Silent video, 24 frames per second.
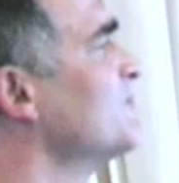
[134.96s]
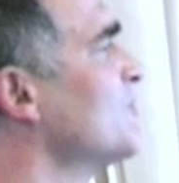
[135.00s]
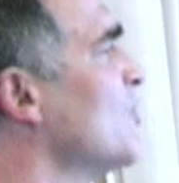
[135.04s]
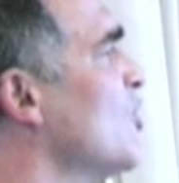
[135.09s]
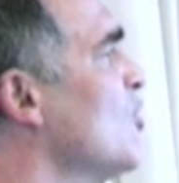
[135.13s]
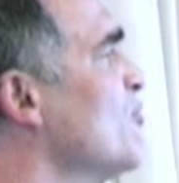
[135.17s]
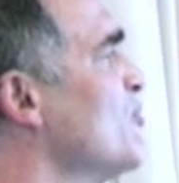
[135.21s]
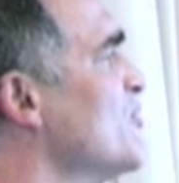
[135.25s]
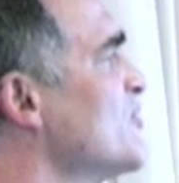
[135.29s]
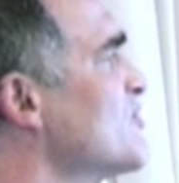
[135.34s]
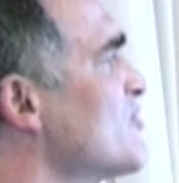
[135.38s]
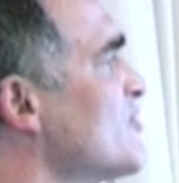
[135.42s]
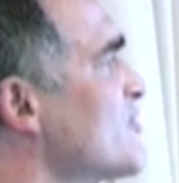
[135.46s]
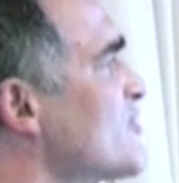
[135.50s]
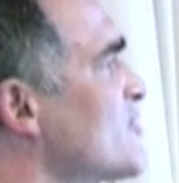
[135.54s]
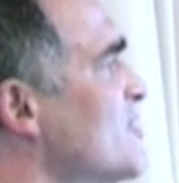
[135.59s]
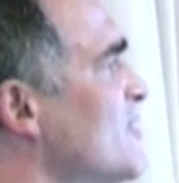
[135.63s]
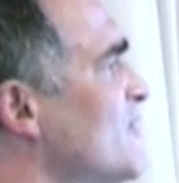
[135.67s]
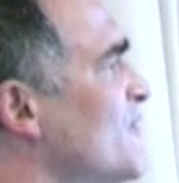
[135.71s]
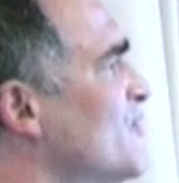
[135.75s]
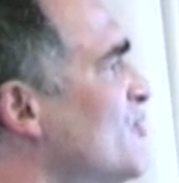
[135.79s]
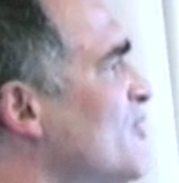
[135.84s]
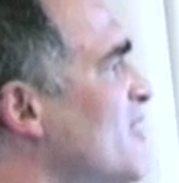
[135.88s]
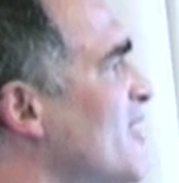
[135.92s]
open source
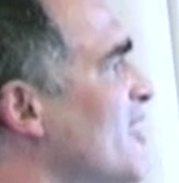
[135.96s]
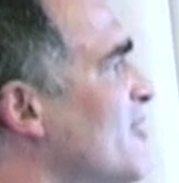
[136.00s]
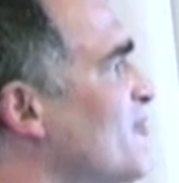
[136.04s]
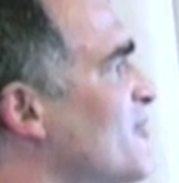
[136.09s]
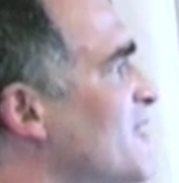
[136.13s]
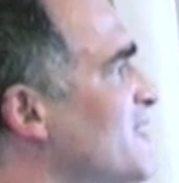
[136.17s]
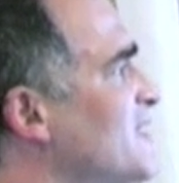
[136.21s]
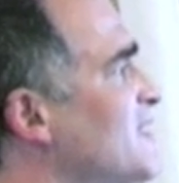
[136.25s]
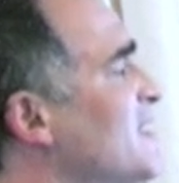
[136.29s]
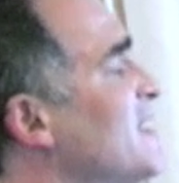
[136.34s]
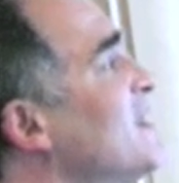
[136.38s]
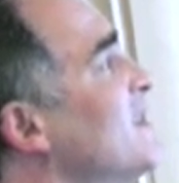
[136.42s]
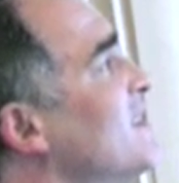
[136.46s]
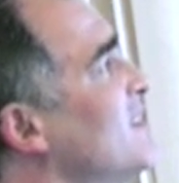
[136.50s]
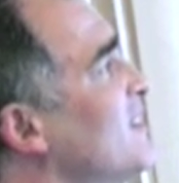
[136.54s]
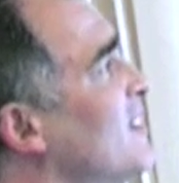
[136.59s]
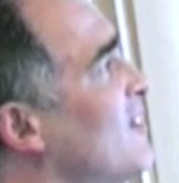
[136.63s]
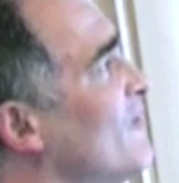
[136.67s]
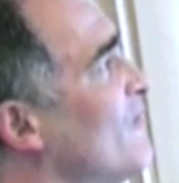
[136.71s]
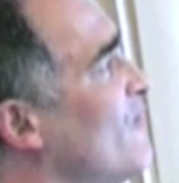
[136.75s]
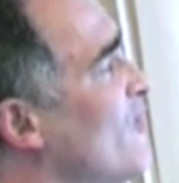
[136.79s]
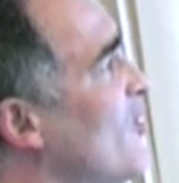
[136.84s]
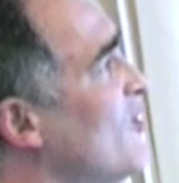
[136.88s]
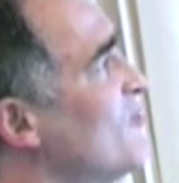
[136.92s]
software, but
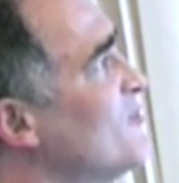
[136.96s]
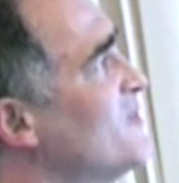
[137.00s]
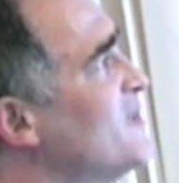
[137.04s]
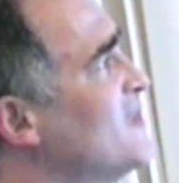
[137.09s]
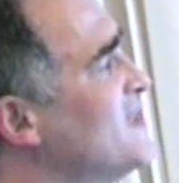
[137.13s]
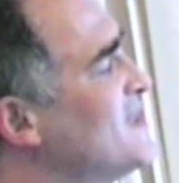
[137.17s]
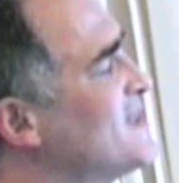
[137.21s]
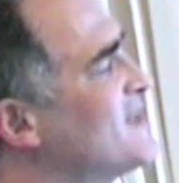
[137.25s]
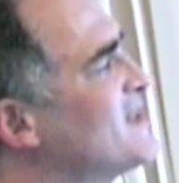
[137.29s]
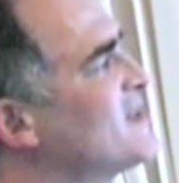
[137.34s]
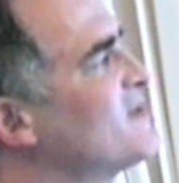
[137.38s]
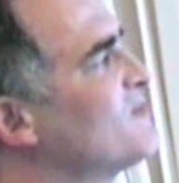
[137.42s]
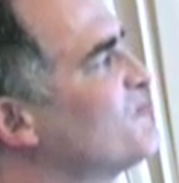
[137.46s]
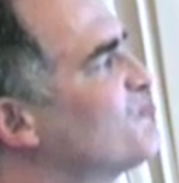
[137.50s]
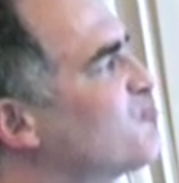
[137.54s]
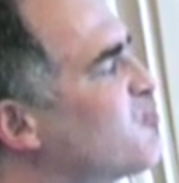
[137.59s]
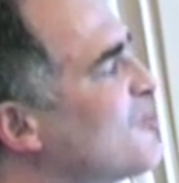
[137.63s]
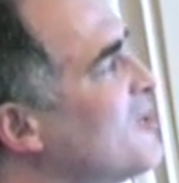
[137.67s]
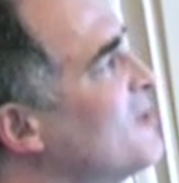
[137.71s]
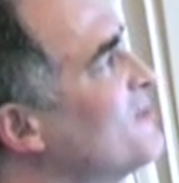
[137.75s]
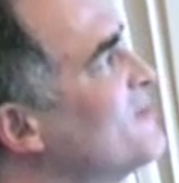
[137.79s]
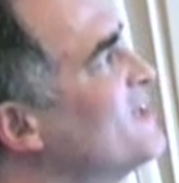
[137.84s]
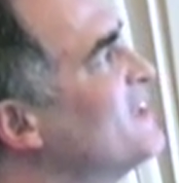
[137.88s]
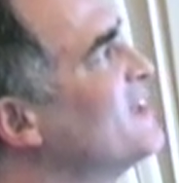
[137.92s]
for me, it is
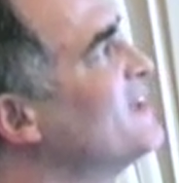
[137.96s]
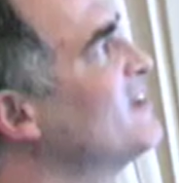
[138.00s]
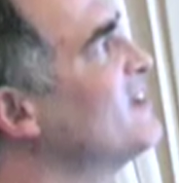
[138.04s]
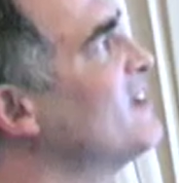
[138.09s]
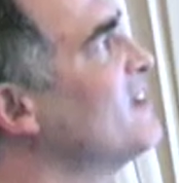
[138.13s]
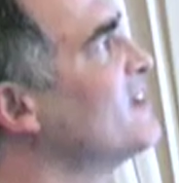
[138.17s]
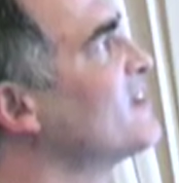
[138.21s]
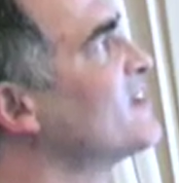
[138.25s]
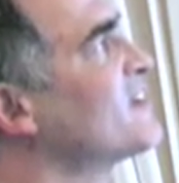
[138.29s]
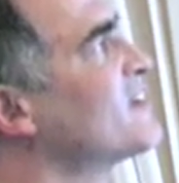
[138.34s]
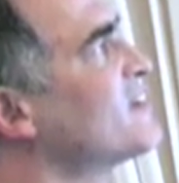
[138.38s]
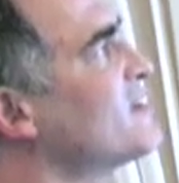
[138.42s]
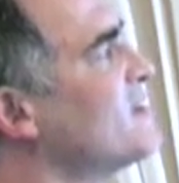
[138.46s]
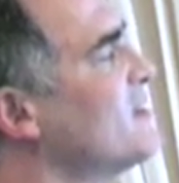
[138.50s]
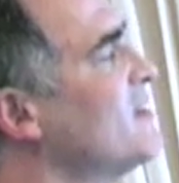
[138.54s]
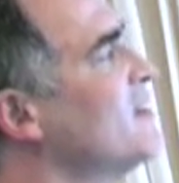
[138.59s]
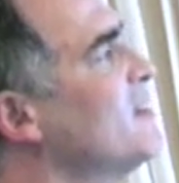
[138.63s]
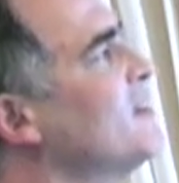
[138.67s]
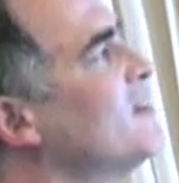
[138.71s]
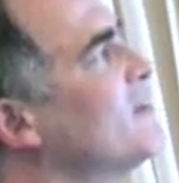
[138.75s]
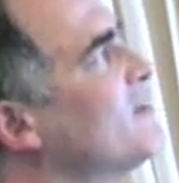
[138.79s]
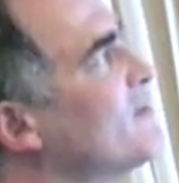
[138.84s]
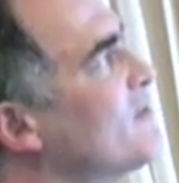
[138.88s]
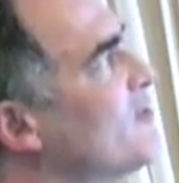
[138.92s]
probably not
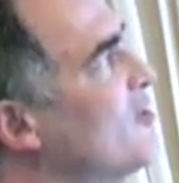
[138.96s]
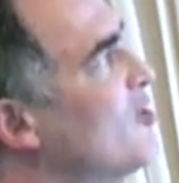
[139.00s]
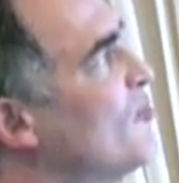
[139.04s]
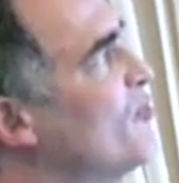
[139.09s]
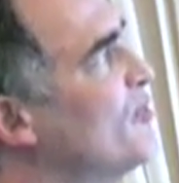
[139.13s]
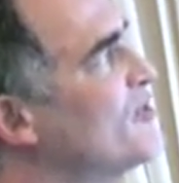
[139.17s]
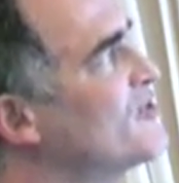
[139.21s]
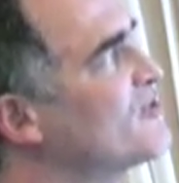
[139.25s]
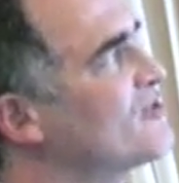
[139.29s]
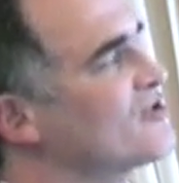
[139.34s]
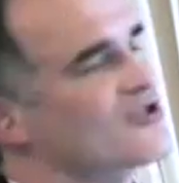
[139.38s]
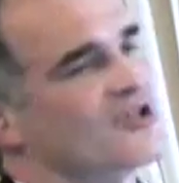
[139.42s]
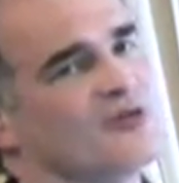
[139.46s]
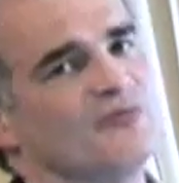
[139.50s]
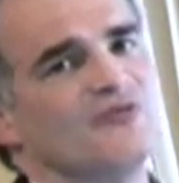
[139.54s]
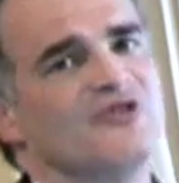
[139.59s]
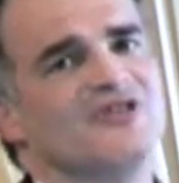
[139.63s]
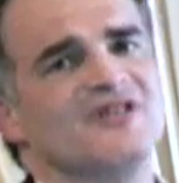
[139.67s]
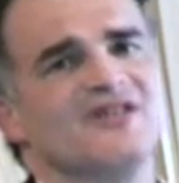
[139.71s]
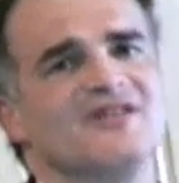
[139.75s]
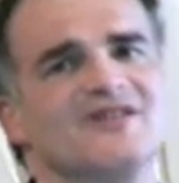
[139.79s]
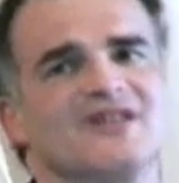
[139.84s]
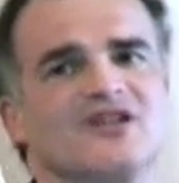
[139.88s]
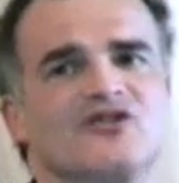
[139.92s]
the open source
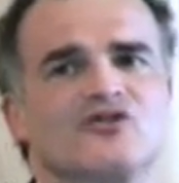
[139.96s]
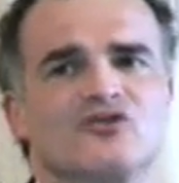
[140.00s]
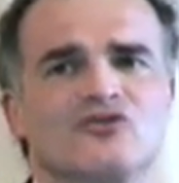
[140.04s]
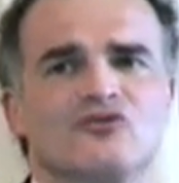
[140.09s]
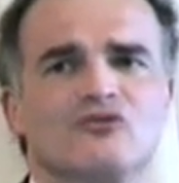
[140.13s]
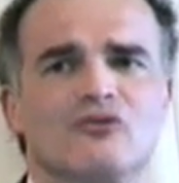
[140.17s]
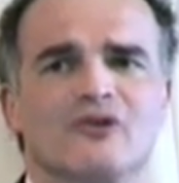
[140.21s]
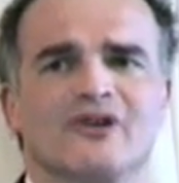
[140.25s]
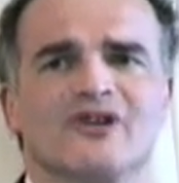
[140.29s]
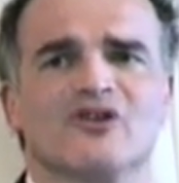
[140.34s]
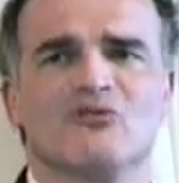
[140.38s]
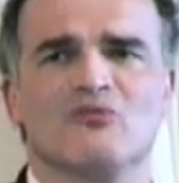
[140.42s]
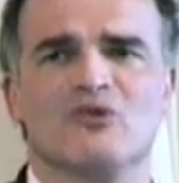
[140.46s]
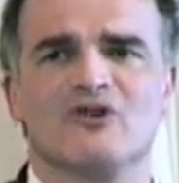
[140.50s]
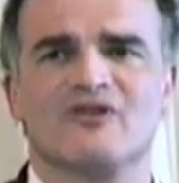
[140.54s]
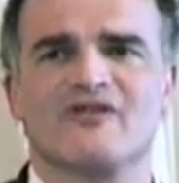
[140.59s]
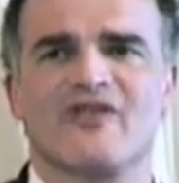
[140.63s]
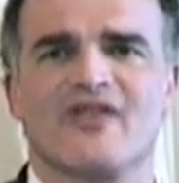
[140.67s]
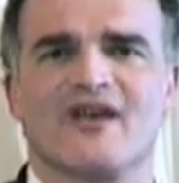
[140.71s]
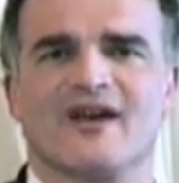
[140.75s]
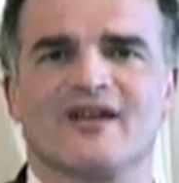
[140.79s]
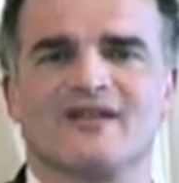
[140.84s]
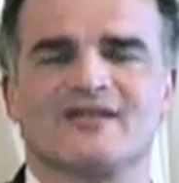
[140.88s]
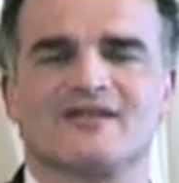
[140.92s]
communities that should worry about
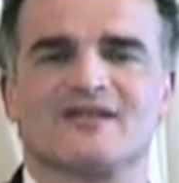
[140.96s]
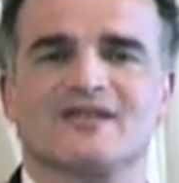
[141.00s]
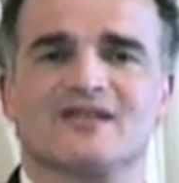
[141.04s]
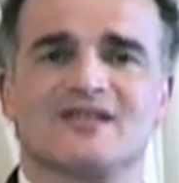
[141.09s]
that.